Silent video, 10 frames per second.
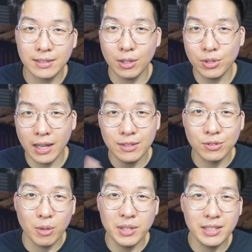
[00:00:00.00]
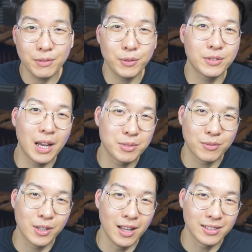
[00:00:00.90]
Skillshare has so many different types of
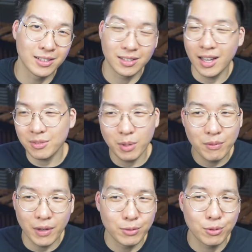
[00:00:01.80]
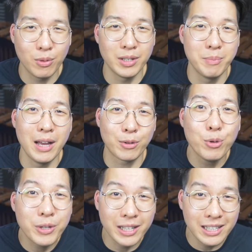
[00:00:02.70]
classes. Last month I took one about
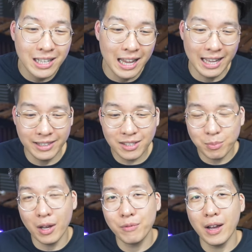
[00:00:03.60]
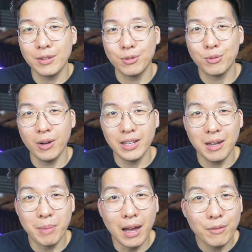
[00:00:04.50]
cooking, and this month I took one
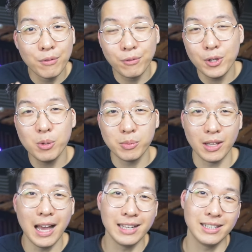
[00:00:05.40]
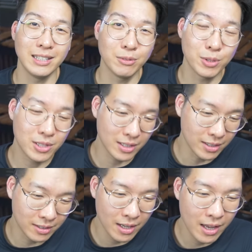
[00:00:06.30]
about film lighting, which
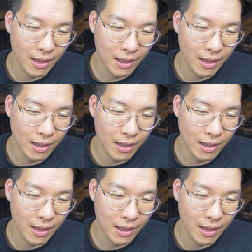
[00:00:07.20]
is